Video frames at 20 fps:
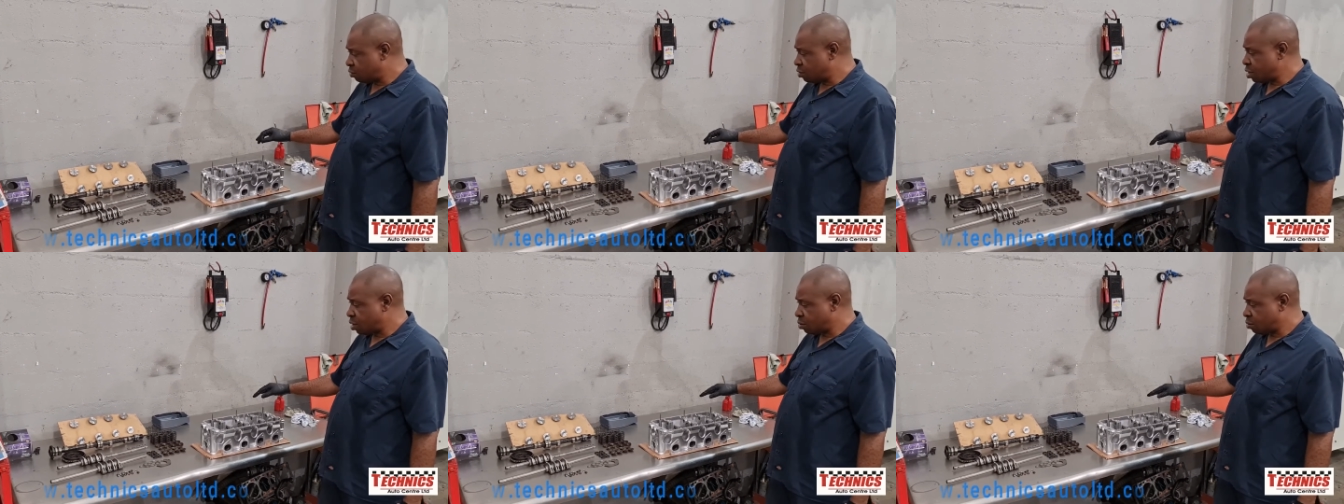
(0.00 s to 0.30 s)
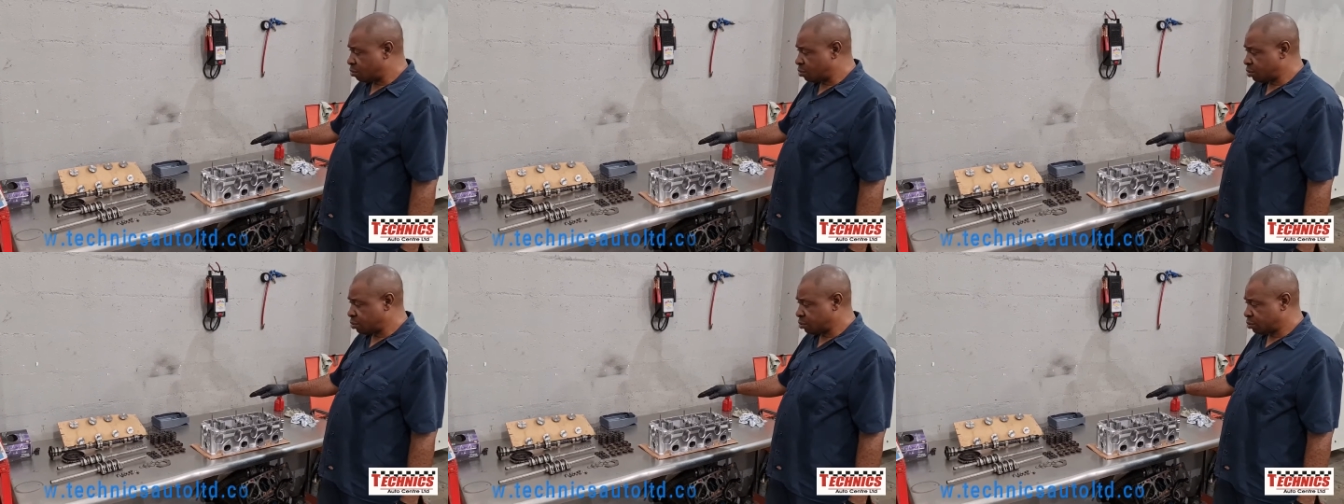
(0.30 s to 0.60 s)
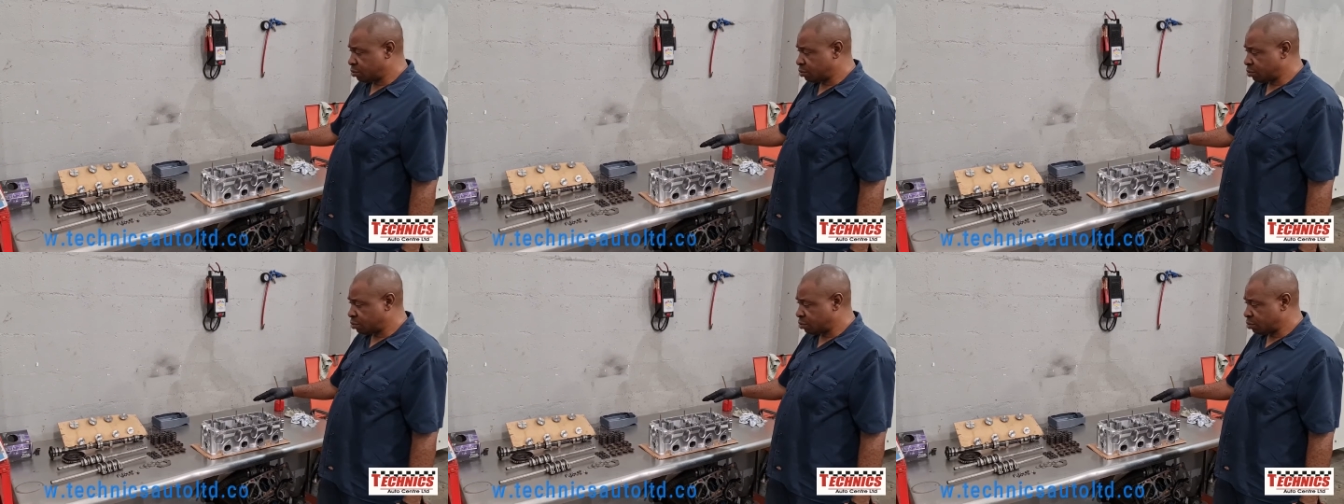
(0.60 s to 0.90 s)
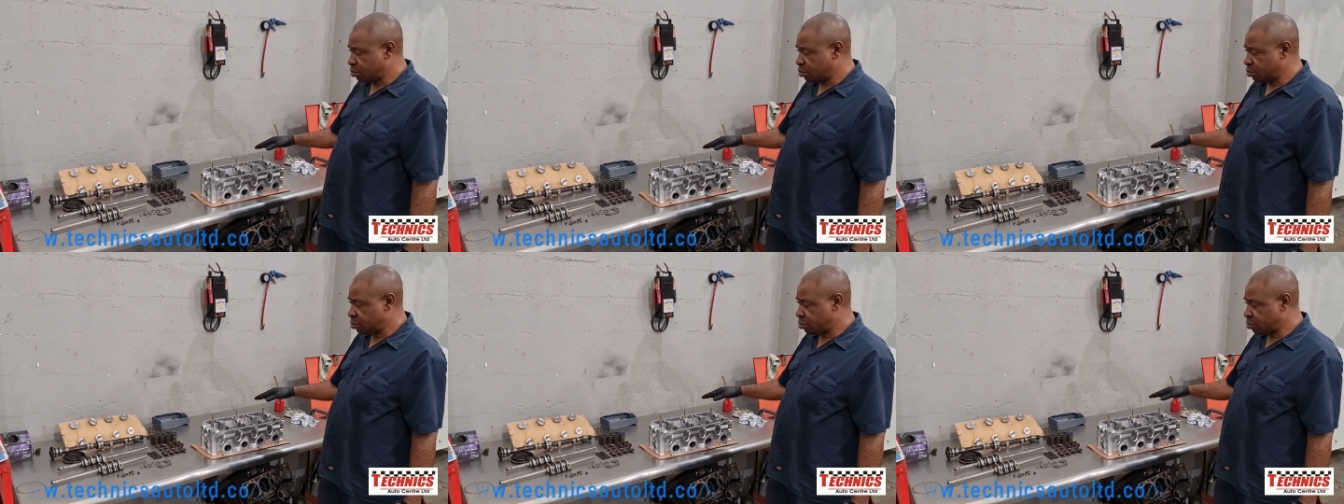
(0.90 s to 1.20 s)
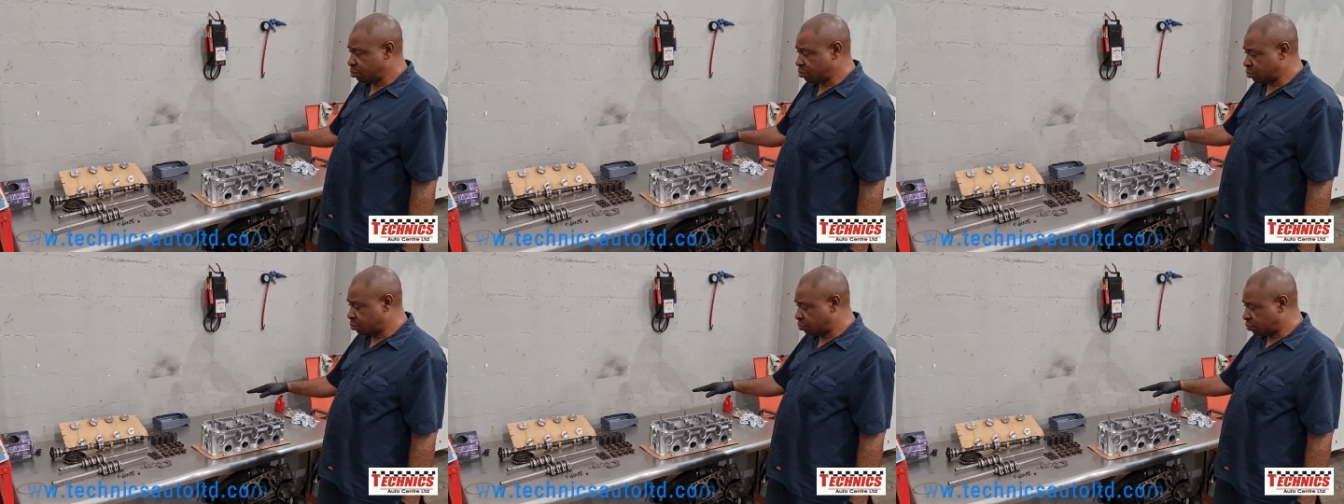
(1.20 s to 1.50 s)
that we're going to
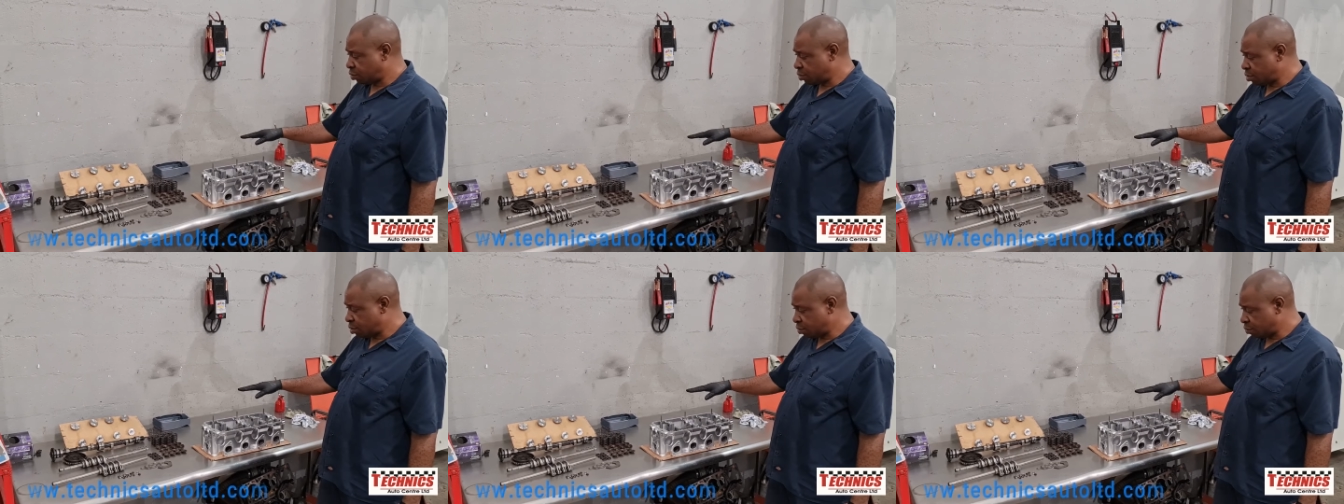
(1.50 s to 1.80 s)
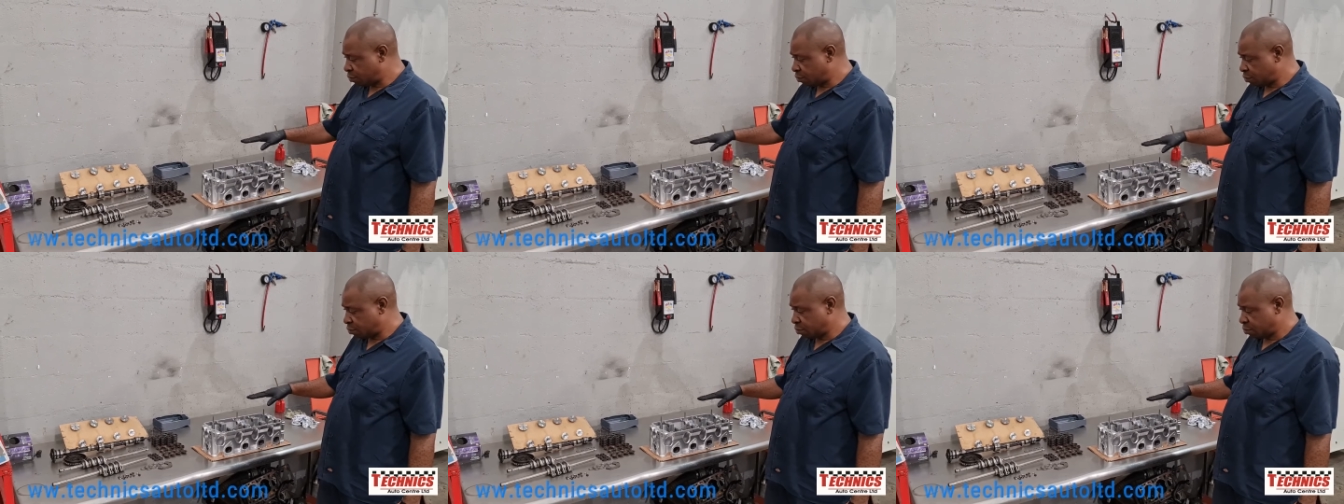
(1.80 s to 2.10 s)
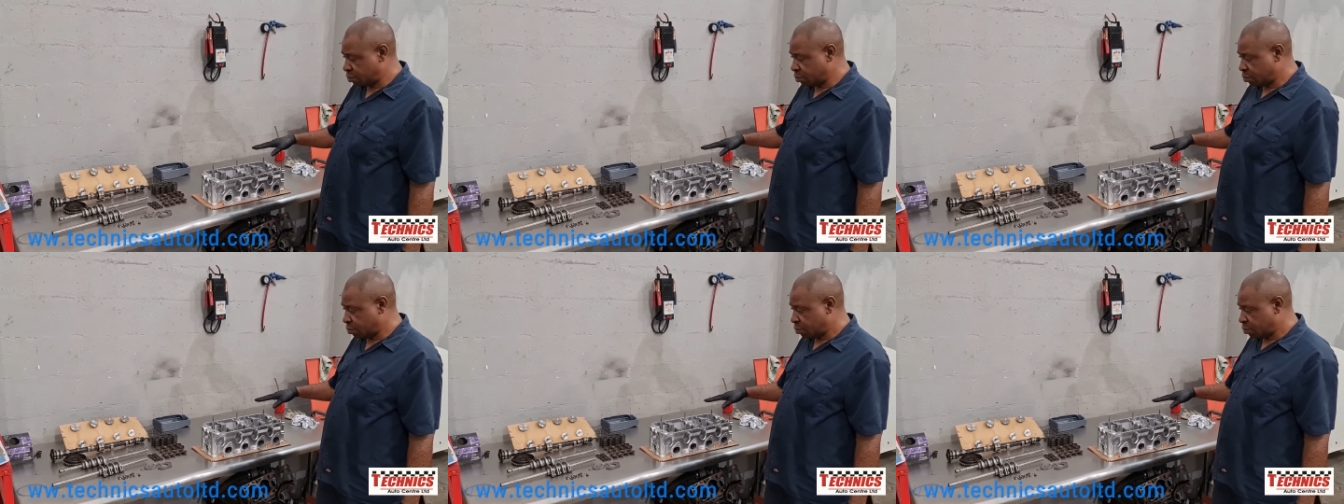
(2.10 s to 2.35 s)
use for this